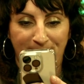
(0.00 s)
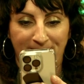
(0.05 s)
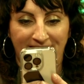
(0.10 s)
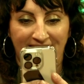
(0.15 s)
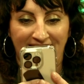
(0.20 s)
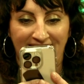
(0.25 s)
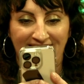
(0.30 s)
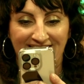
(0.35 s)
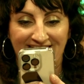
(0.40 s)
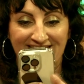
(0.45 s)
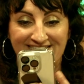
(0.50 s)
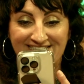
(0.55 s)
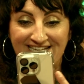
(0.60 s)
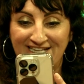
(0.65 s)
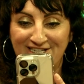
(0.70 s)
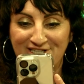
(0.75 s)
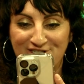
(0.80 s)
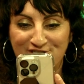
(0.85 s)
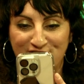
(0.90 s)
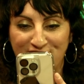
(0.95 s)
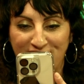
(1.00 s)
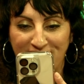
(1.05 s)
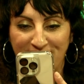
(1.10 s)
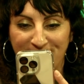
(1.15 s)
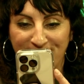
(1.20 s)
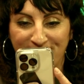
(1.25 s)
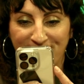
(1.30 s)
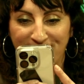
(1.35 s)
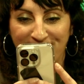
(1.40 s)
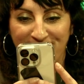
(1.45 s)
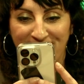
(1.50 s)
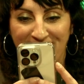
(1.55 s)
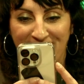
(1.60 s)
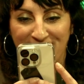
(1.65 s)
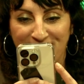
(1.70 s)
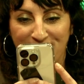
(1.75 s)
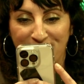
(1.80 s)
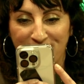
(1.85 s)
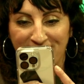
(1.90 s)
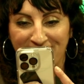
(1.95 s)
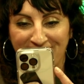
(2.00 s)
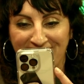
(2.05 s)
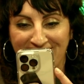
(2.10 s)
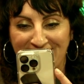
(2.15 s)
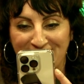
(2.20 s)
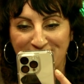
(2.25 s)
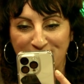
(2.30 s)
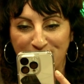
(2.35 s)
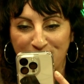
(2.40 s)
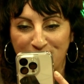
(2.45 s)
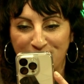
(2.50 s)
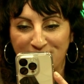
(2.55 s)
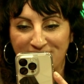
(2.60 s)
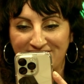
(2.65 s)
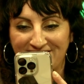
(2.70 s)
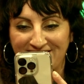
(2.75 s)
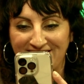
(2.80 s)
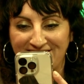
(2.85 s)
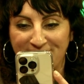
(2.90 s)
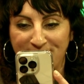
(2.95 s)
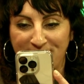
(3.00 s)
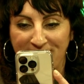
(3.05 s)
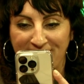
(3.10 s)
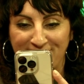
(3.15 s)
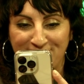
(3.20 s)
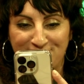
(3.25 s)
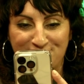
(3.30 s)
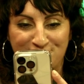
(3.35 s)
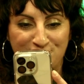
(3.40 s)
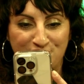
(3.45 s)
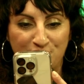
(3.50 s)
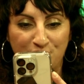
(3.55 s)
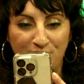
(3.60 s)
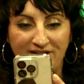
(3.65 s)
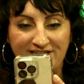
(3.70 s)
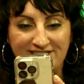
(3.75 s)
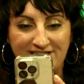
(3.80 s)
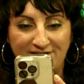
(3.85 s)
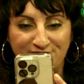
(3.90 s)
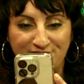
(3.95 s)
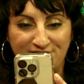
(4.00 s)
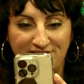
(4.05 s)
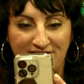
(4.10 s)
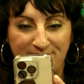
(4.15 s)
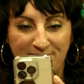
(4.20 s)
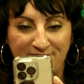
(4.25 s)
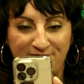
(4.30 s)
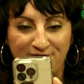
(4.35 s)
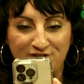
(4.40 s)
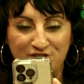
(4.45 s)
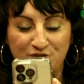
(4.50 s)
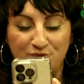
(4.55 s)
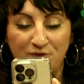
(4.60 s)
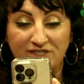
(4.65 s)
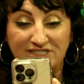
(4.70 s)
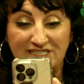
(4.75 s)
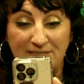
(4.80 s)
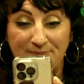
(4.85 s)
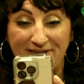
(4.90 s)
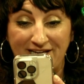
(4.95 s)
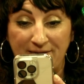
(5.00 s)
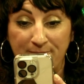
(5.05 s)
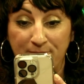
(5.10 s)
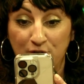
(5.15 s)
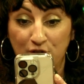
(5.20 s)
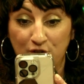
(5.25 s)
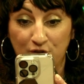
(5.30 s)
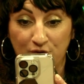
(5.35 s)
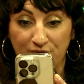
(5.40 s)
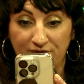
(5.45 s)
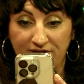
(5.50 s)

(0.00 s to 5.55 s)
and get a tetanus shot and get the wound cleaned and bandaged. 2 weeks after that, my foot swells up like a balloon.